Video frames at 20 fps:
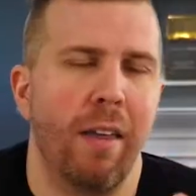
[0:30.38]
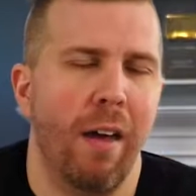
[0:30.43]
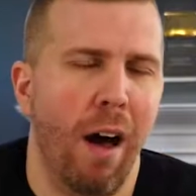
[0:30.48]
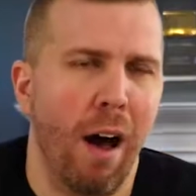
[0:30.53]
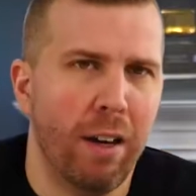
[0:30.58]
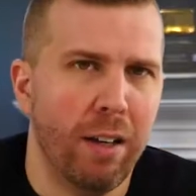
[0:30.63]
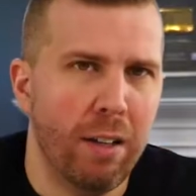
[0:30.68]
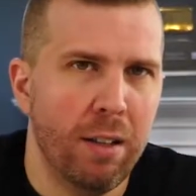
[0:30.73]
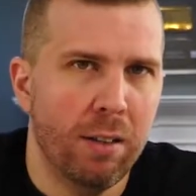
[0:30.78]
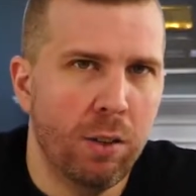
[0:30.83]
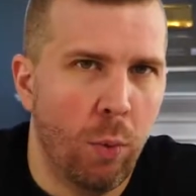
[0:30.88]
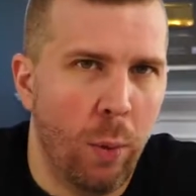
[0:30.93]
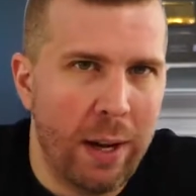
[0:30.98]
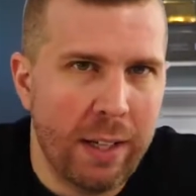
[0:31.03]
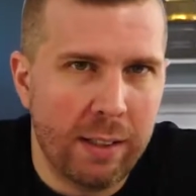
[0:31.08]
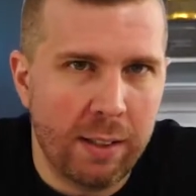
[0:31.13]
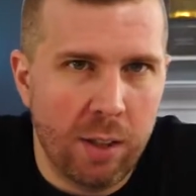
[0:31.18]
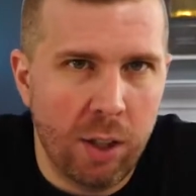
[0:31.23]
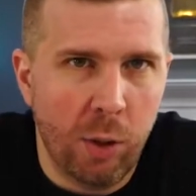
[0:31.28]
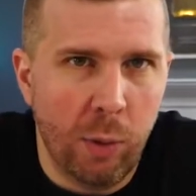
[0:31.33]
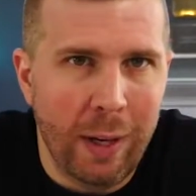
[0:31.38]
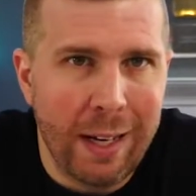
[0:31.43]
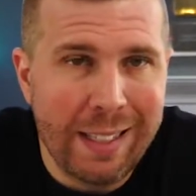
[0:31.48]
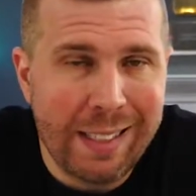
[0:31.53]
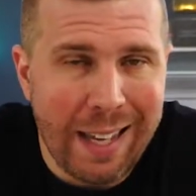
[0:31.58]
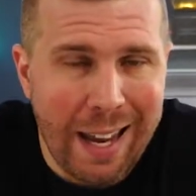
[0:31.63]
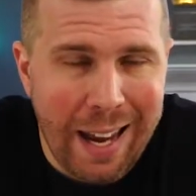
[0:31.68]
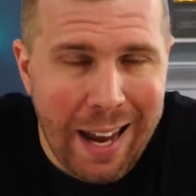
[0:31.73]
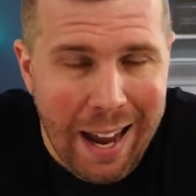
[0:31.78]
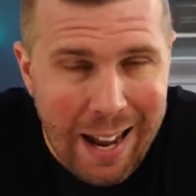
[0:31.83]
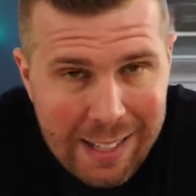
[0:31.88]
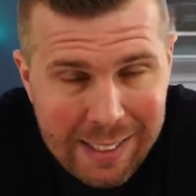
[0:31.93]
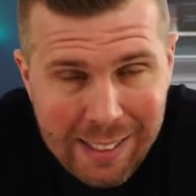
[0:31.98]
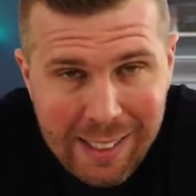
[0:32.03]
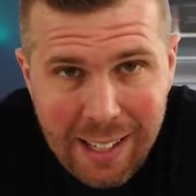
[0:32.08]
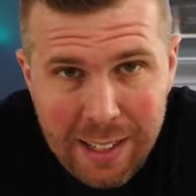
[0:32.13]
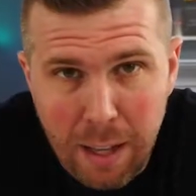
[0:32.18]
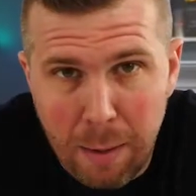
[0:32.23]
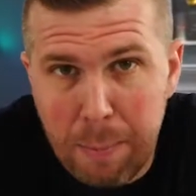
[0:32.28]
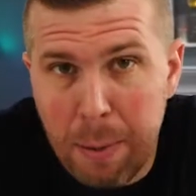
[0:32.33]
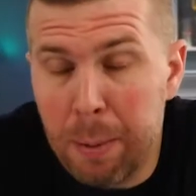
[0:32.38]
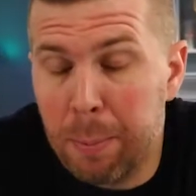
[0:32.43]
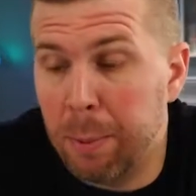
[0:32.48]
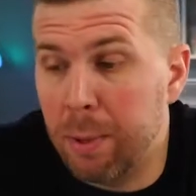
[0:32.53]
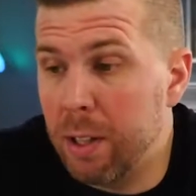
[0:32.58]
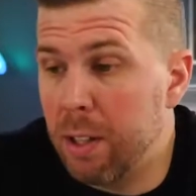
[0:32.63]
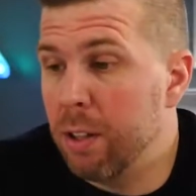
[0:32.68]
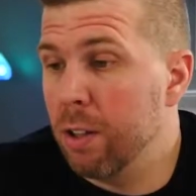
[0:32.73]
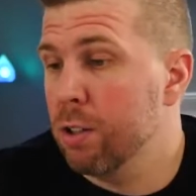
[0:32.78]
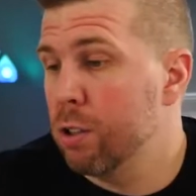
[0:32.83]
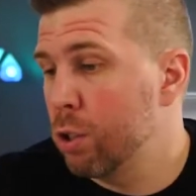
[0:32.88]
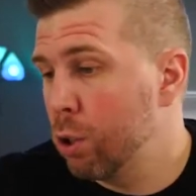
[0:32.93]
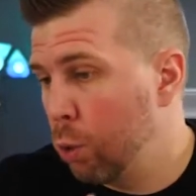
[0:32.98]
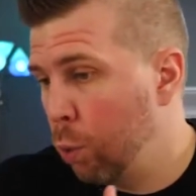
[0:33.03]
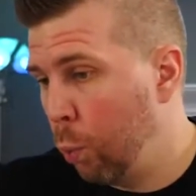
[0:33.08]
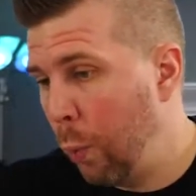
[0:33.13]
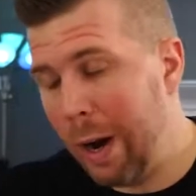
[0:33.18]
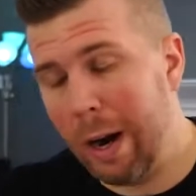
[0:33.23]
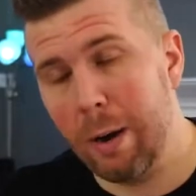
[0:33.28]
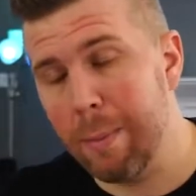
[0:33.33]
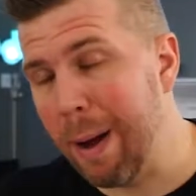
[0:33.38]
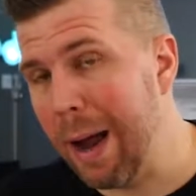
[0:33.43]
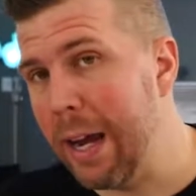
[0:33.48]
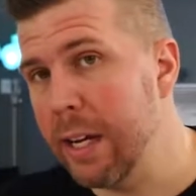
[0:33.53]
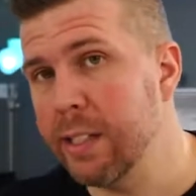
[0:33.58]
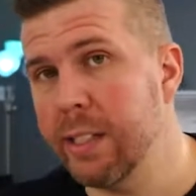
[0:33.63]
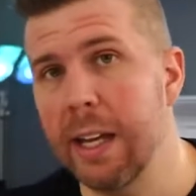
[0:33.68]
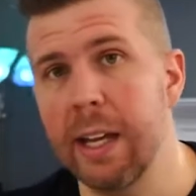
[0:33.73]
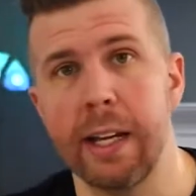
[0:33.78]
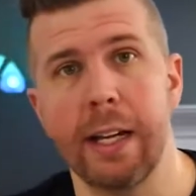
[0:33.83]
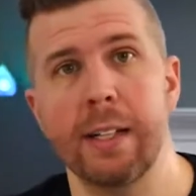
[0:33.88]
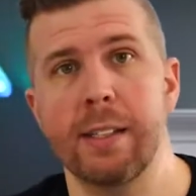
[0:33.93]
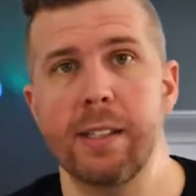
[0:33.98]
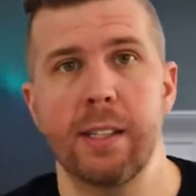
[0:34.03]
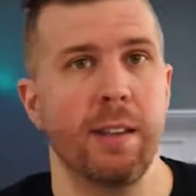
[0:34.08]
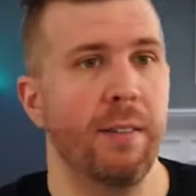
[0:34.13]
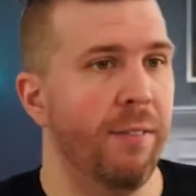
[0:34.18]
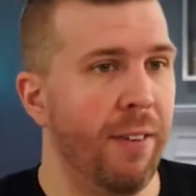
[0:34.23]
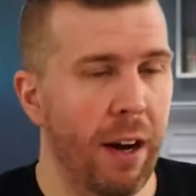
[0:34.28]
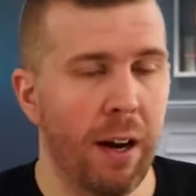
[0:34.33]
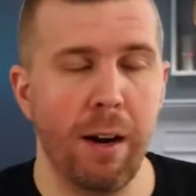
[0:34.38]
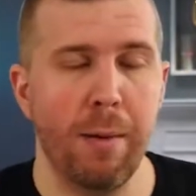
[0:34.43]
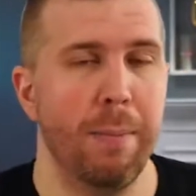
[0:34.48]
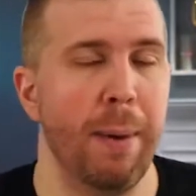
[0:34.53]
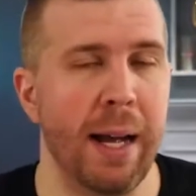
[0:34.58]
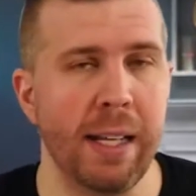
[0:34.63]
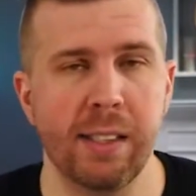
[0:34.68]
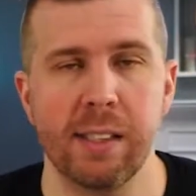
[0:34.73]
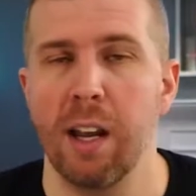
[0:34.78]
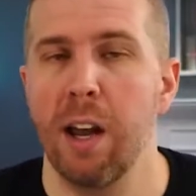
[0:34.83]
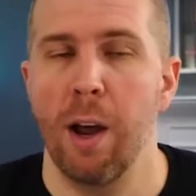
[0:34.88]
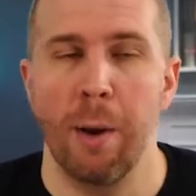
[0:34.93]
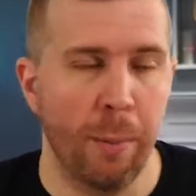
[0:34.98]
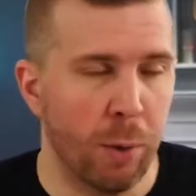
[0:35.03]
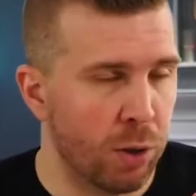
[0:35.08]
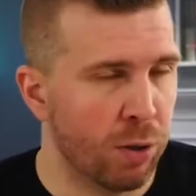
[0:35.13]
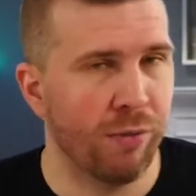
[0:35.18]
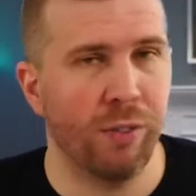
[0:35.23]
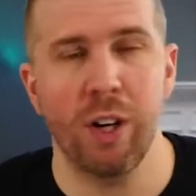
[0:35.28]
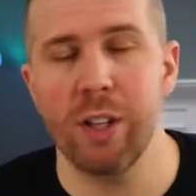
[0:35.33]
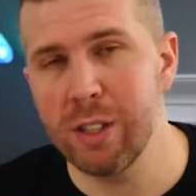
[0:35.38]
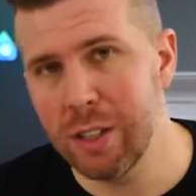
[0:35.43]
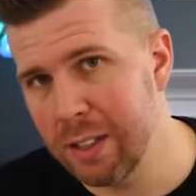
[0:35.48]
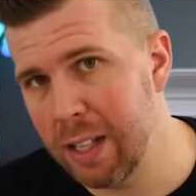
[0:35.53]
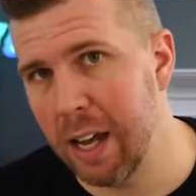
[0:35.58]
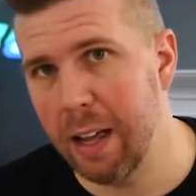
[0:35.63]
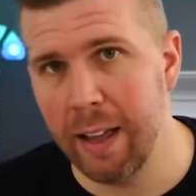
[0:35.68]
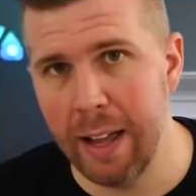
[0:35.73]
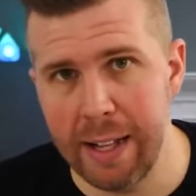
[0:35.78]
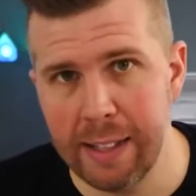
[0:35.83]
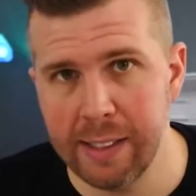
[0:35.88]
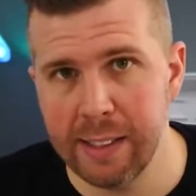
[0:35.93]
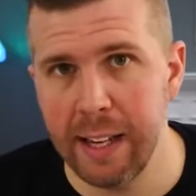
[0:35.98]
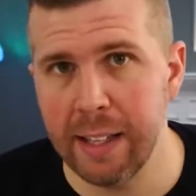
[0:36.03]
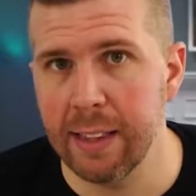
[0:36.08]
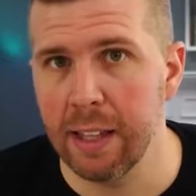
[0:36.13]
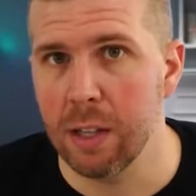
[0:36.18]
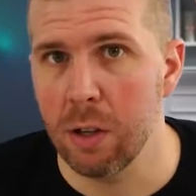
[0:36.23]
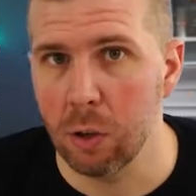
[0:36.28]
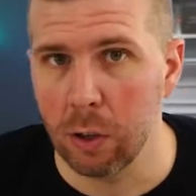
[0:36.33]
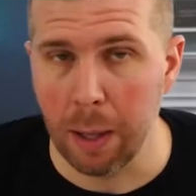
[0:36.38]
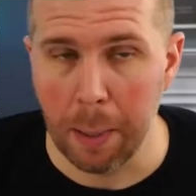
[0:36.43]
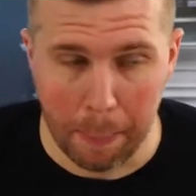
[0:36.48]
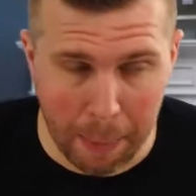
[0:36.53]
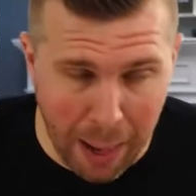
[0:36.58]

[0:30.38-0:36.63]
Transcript: the Oculus Quest 2 is a headset that people either swear by, saying it's the very best, most versatile headset that you can